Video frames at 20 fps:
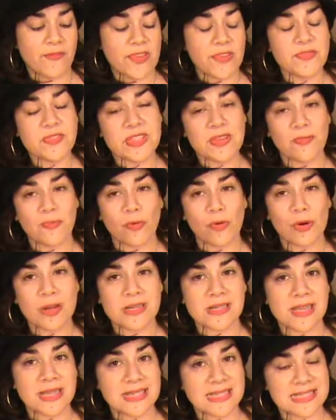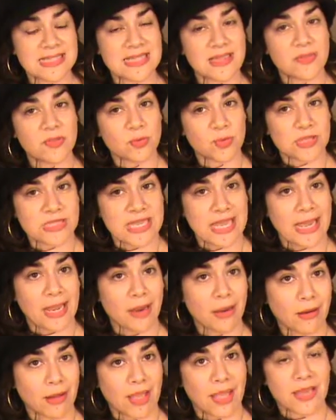fifty-four ninety-seven was
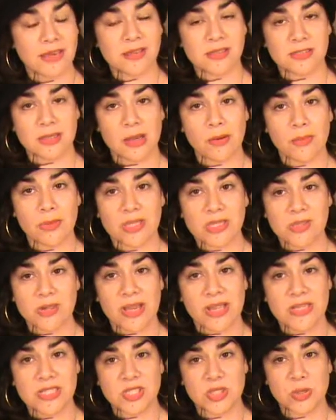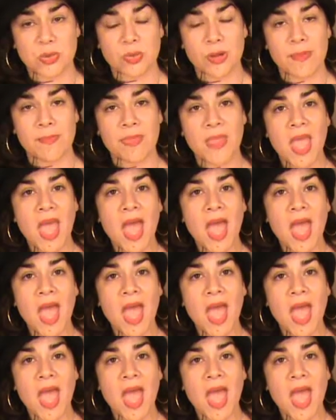hair care. So I really tried to um,